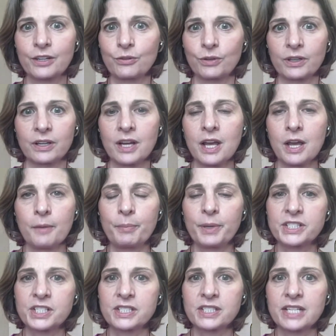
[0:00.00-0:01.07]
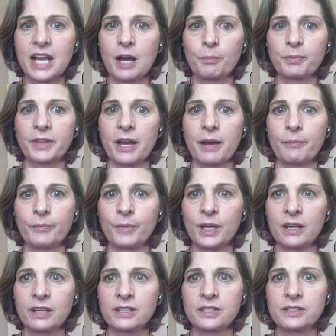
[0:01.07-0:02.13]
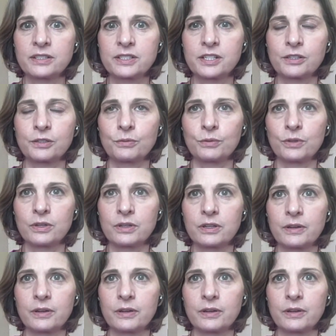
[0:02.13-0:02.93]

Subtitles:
but just to help them to